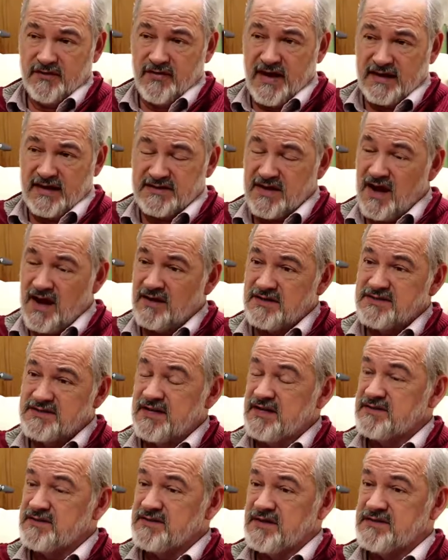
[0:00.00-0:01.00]
and that's God
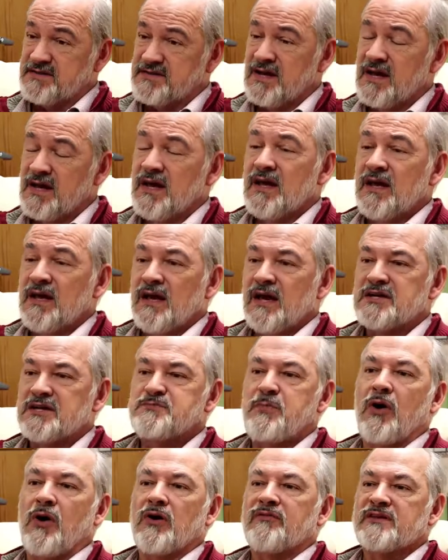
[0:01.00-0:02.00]
sees us
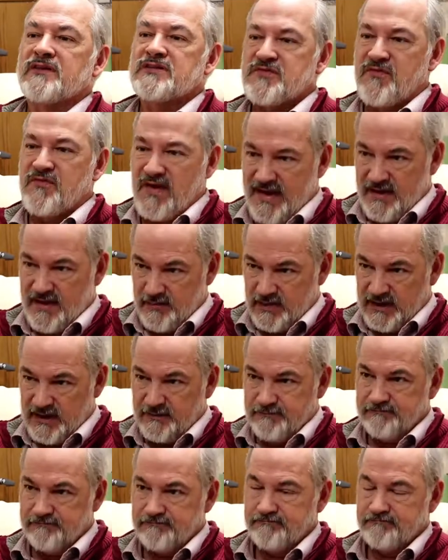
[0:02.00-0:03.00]
as part of his family.